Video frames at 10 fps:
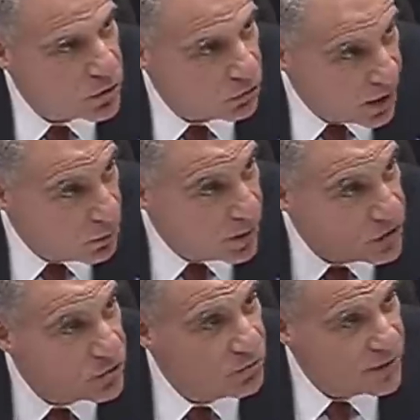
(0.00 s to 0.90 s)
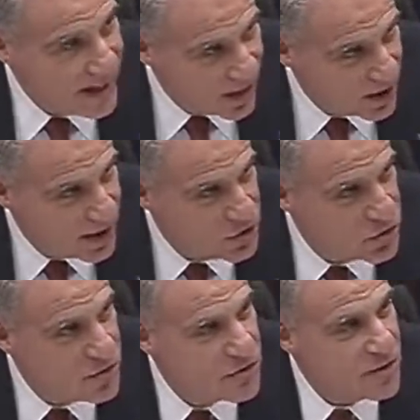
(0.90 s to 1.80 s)
was corroboration for the
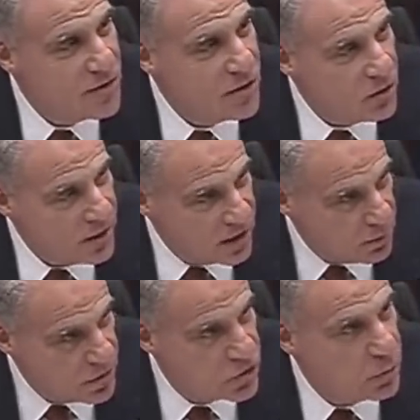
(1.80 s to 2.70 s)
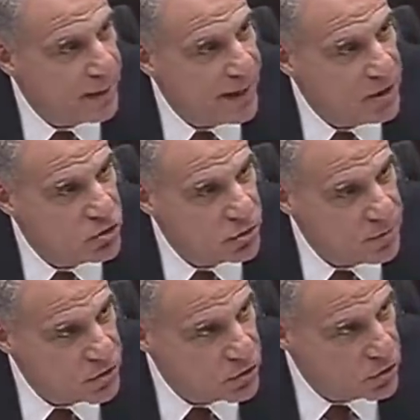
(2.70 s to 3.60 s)
allegations linking Mr. Page
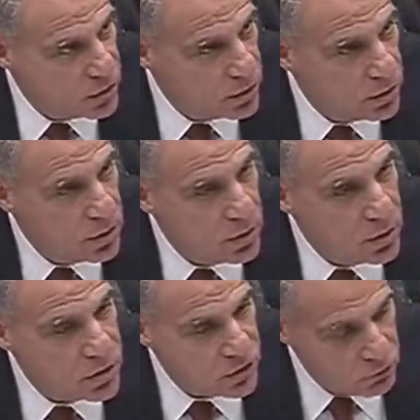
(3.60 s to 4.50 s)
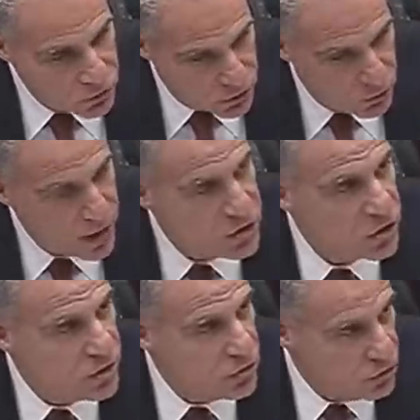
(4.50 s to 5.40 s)
to
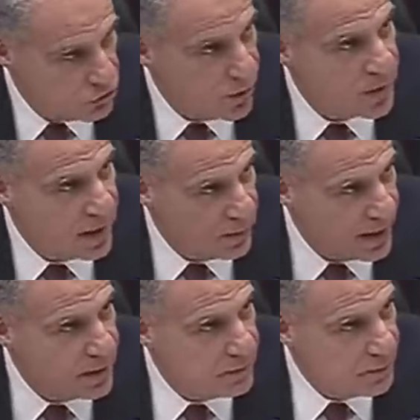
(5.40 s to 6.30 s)
Russia, to the Trump campaign.